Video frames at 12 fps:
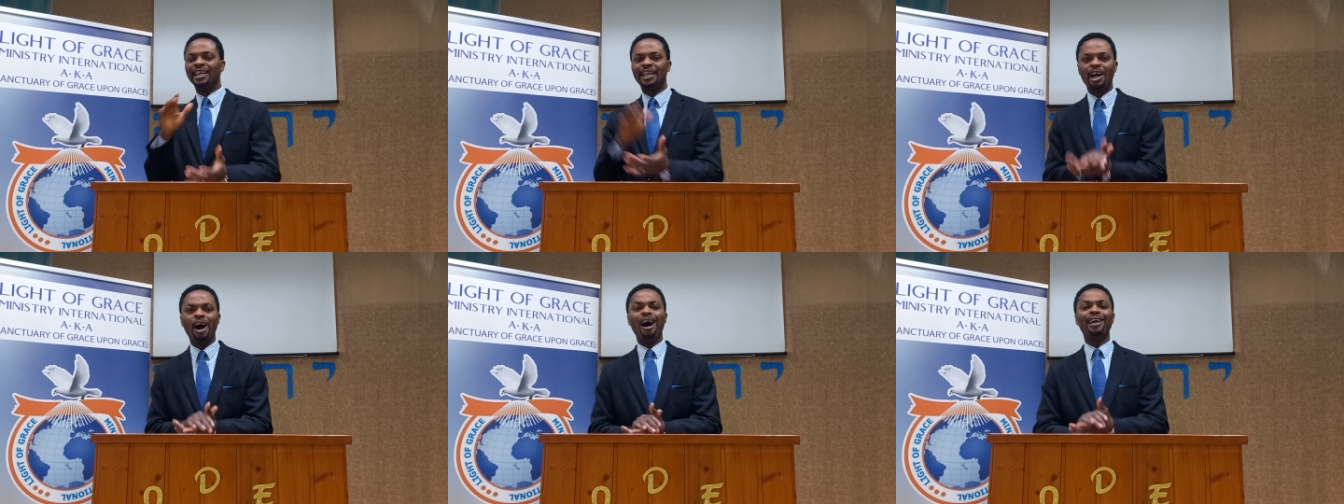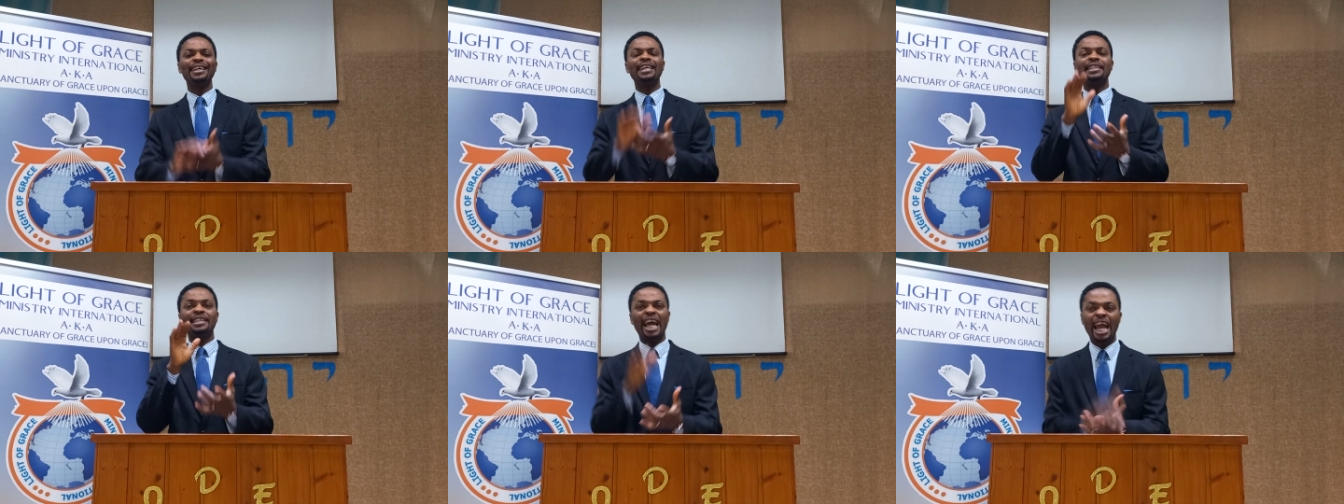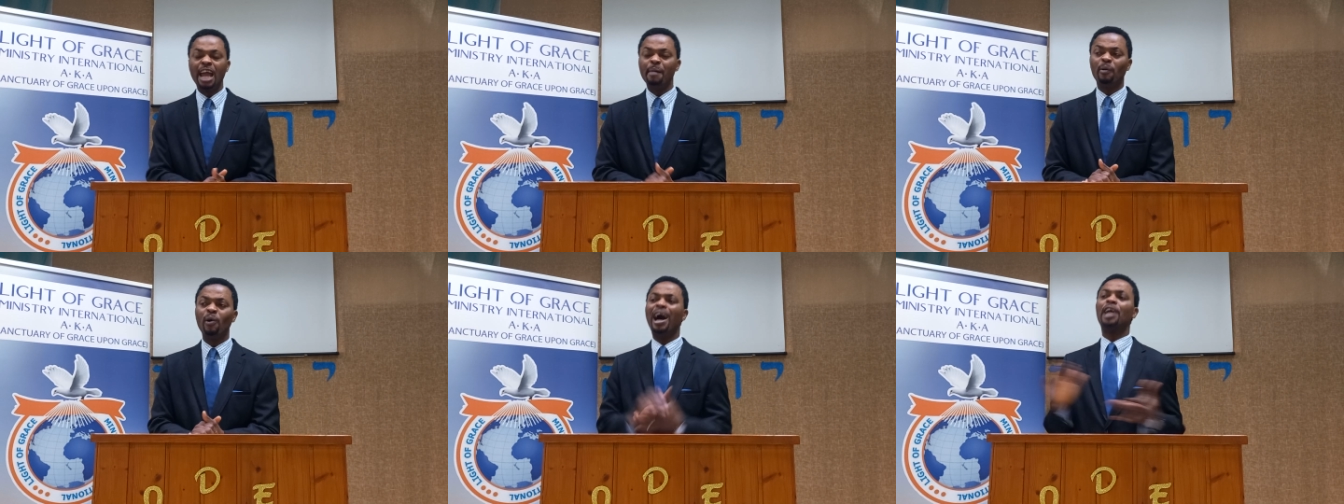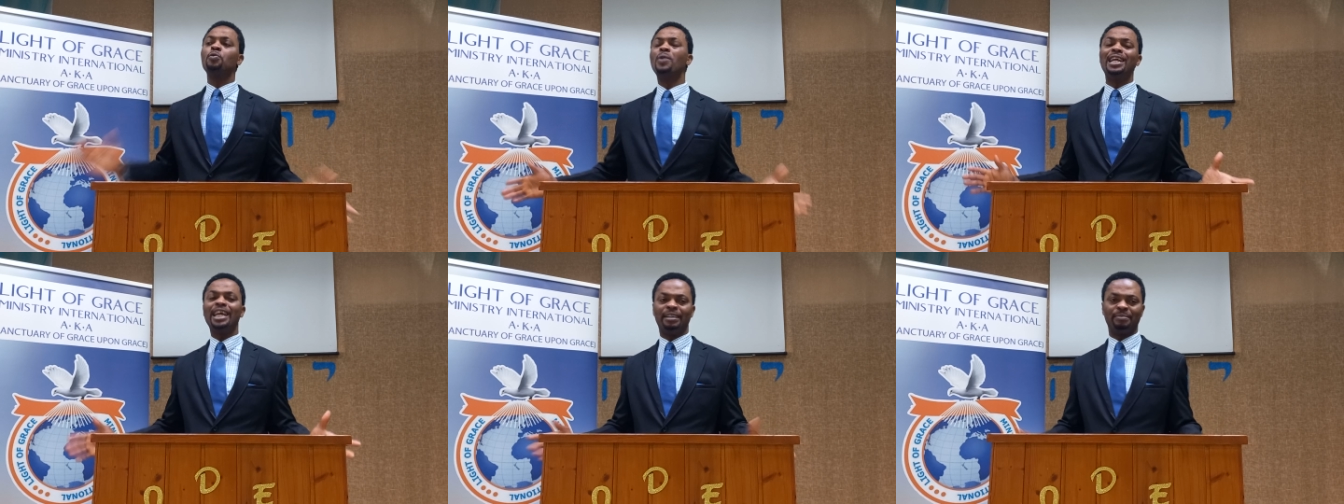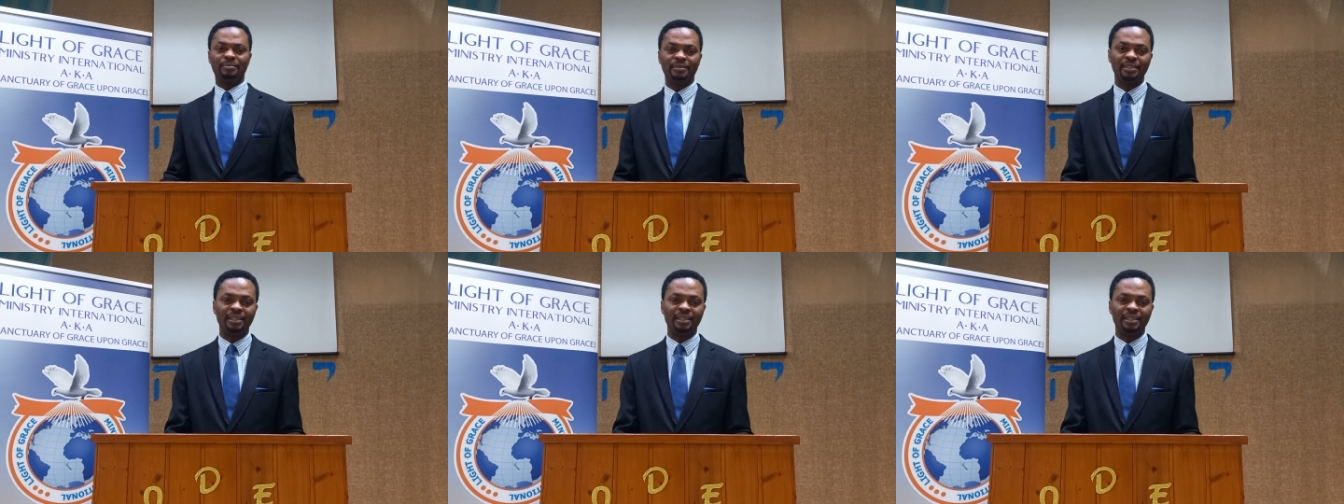God is able and willing.